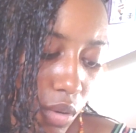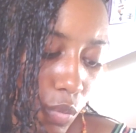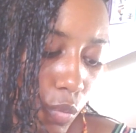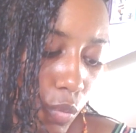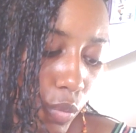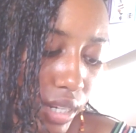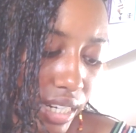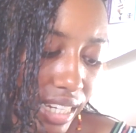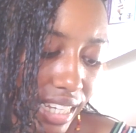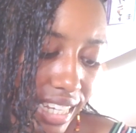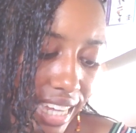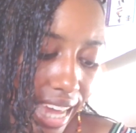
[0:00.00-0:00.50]

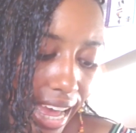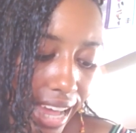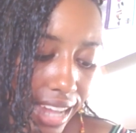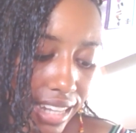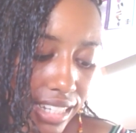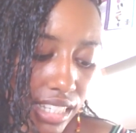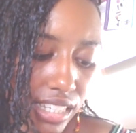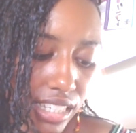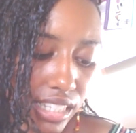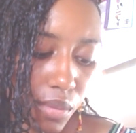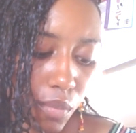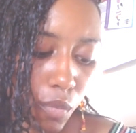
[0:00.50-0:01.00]
When he
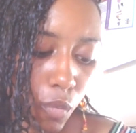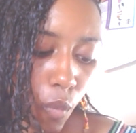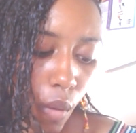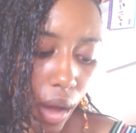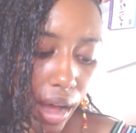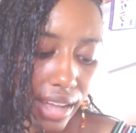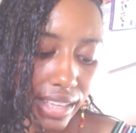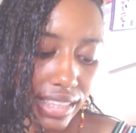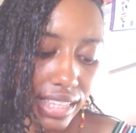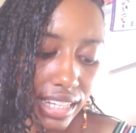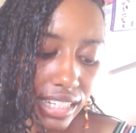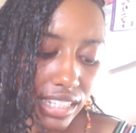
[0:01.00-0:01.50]
asked them
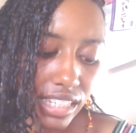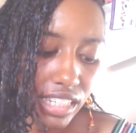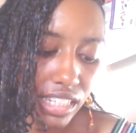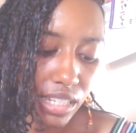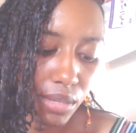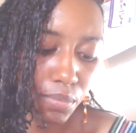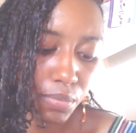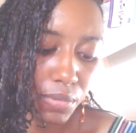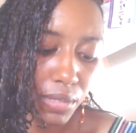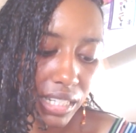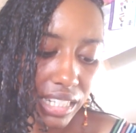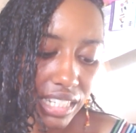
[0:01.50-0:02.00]
why, they
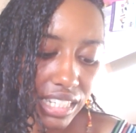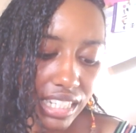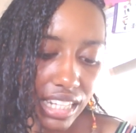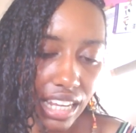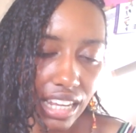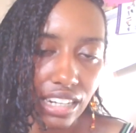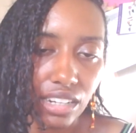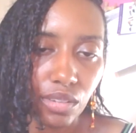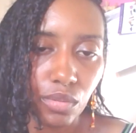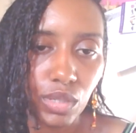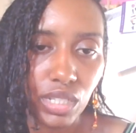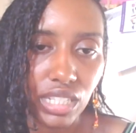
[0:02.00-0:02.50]
simply
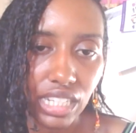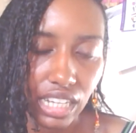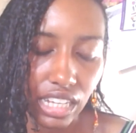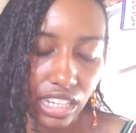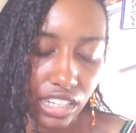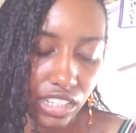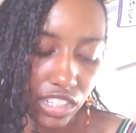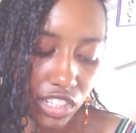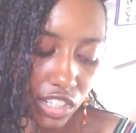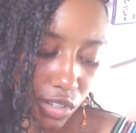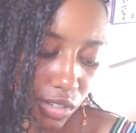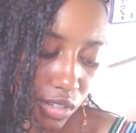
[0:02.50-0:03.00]
said it was
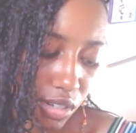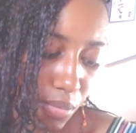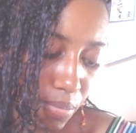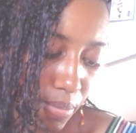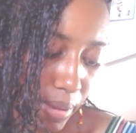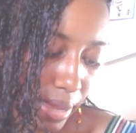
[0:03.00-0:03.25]
easier to